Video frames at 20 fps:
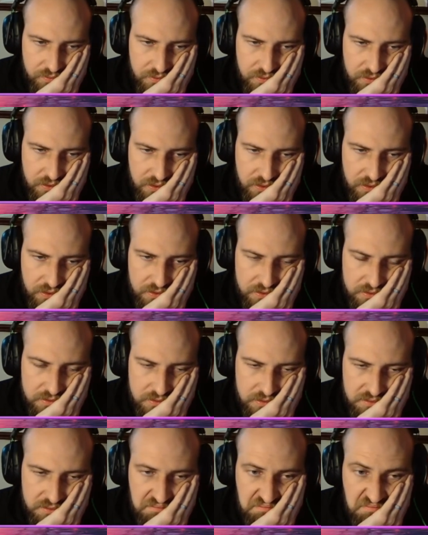
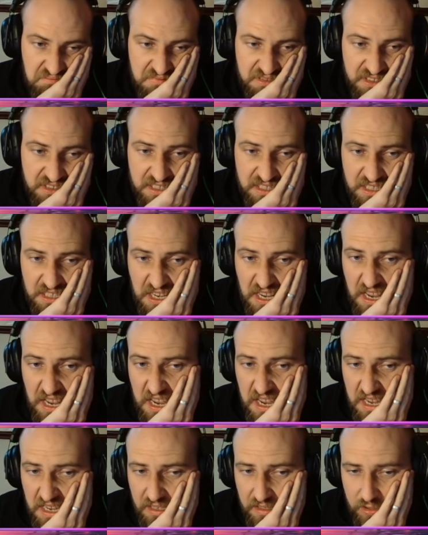Takes.
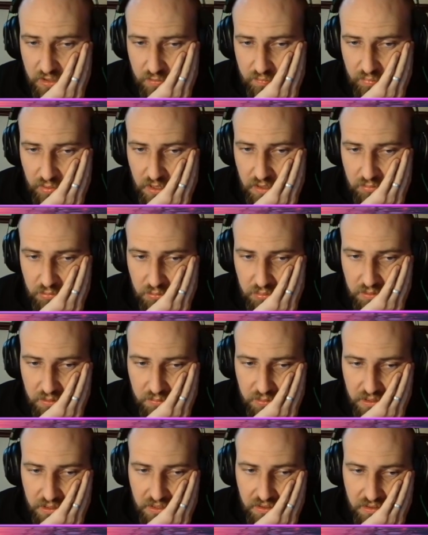Takes should probably
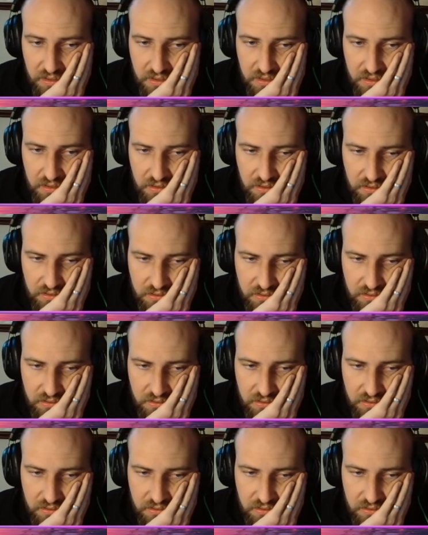be good.